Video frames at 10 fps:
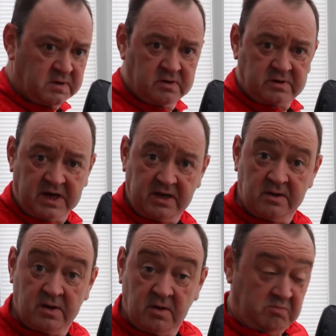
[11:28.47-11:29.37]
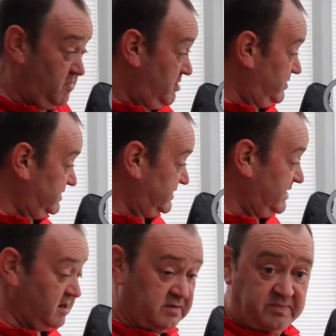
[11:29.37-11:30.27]
Okay, well, let's
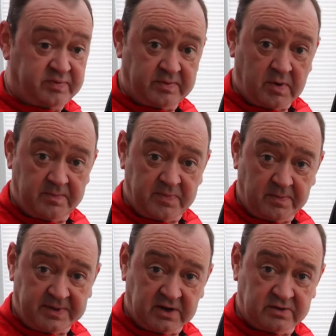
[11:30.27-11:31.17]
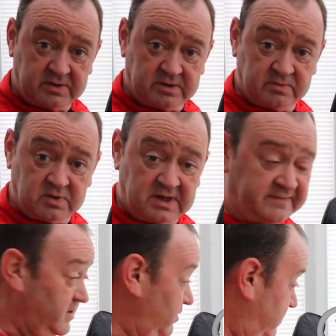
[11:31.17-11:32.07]
see. I'll pop it on and we'll
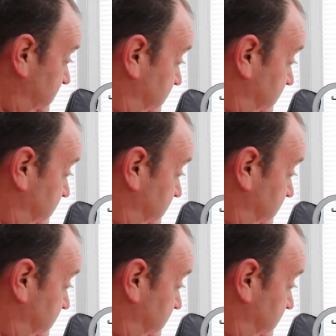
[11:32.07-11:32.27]
have a look.